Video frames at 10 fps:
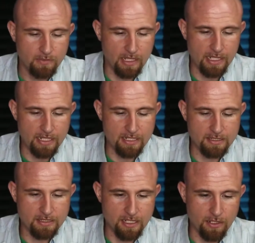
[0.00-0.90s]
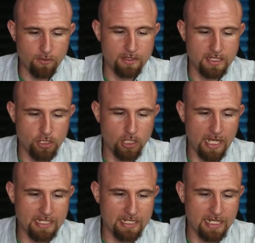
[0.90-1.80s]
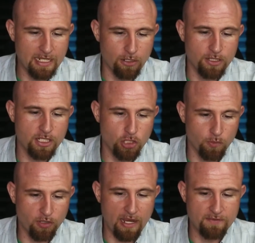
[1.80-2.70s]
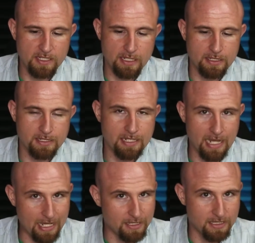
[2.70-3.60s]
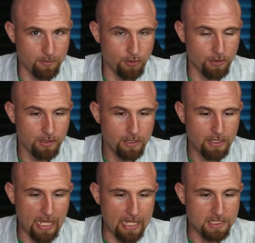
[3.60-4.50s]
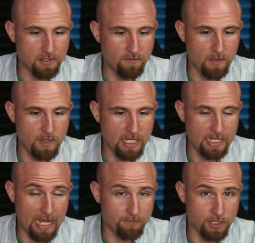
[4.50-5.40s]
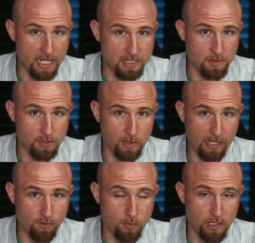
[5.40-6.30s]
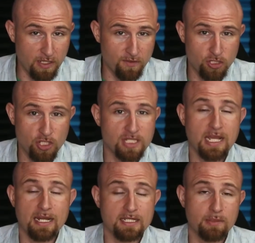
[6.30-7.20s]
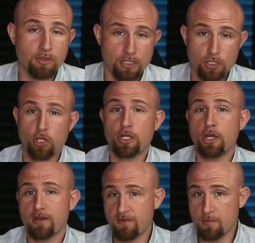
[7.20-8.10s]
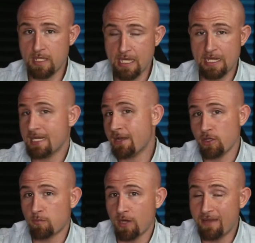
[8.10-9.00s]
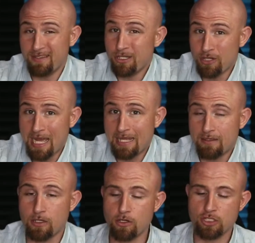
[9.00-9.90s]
uh, it is, you know, digital identity or digital privacy is not as simple as VPN advertisements would have you believe. It's just not as simple as turning on a VPN and now you're private. You're not. There are